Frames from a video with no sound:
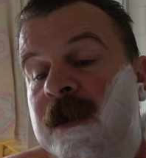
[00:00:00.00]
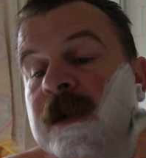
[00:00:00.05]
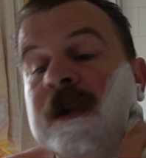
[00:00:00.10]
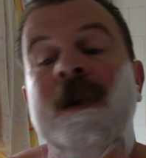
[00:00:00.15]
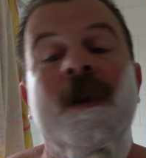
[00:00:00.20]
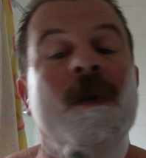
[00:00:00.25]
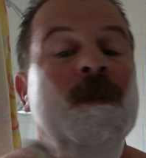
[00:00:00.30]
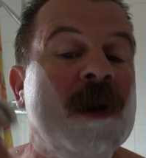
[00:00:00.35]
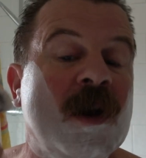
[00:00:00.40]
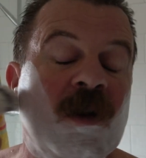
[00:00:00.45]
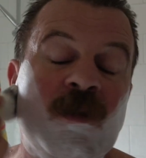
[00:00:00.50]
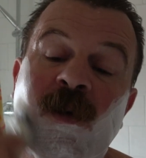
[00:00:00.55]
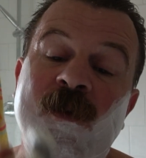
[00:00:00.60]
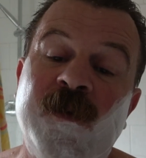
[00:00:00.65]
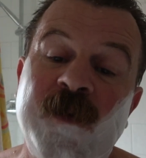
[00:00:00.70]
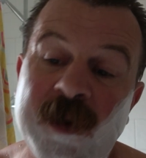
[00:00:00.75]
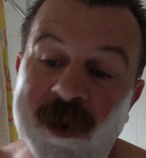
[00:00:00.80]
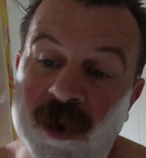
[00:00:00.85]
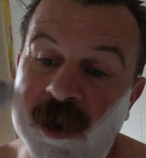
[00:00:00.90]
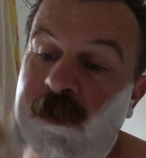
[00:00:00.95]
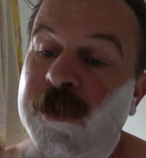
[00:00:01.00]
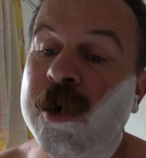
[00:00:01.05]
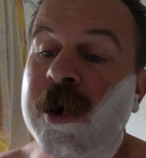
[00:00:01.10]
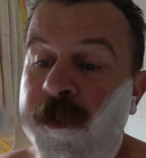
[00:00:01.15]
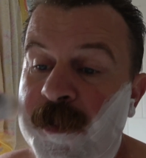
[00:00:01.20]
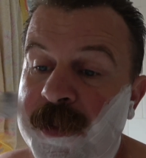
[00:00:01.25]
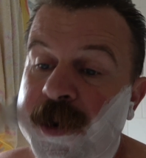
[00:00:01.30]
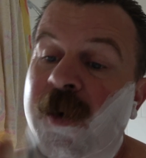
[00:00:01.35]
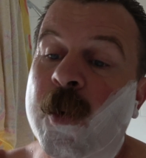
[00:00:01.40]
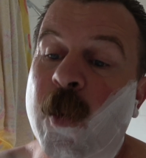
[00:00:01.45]
and it makes me think it
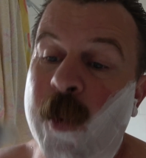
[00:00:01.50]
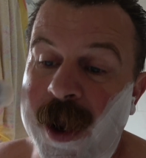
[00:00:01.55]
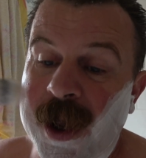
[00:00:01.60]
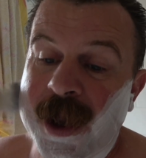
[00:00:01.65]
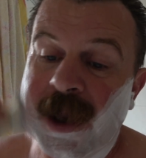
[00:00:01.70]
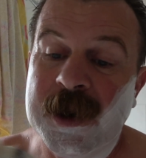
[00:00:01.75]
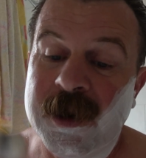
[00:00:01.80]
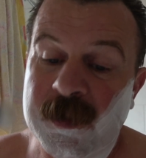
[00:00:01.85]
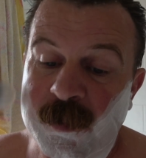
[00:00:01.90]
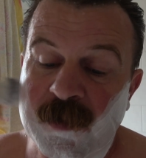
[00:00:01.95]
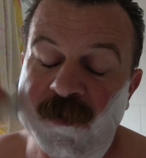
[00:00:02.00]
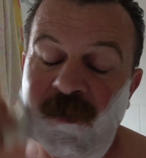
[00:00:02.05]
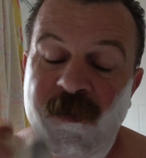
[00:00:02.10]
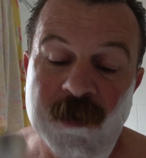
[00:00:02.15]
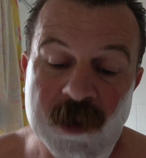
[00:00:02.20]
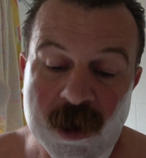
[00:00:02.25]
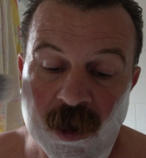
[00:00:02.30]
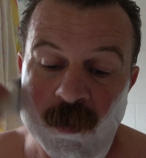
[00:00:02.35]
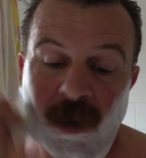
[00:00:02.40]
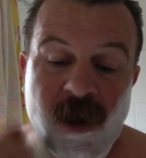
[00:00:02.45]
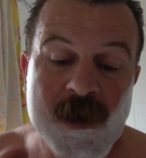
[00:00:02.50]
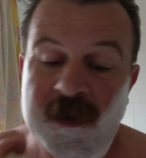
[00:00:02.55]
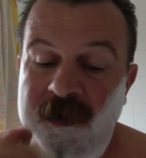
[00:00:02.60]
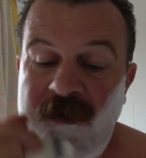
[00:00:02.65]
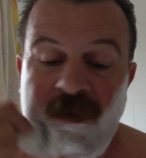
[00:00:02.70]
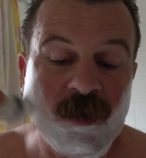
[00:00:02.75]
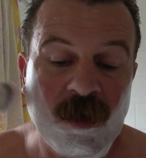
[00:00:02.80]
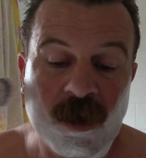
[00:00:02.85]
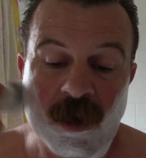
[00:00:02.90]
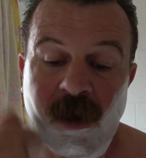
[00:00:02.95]
might be a Wade before they went
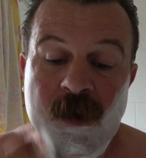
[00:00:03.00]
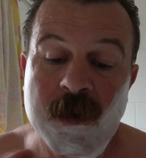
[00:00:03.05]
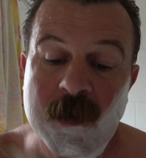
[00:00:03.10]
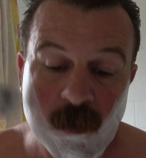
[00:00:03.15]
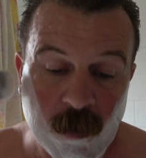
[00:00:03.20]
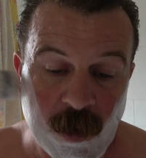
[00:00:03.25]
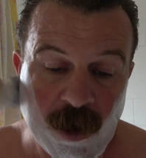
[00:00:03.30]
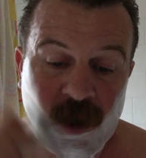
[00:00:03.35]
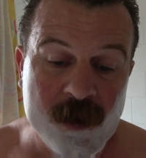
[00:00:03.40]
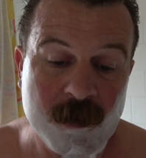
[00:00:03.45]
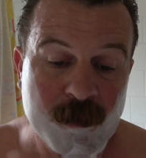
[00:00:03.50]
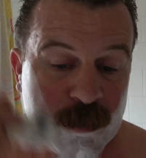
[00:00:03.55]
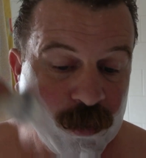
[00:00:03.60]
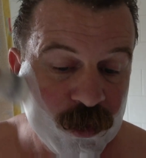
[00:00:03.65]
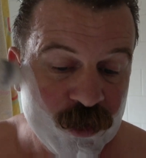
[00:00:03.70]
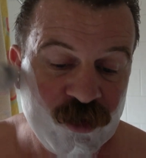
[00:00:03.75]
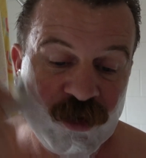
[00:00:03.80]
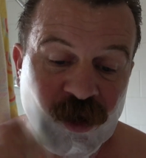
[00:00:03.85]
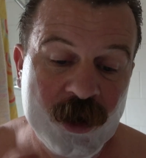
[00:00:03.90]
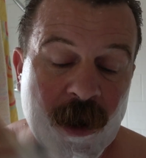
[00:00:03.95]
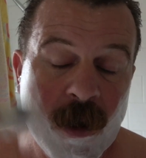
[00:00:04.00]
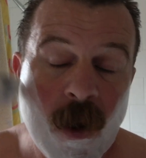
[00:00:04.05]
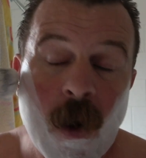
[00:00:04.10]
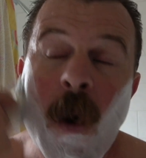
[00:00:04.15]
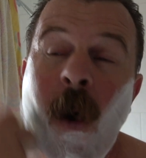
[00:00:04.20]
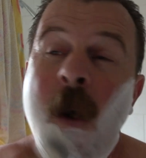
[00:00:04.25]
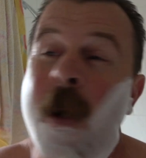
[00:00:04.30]
to Wade and Butcher,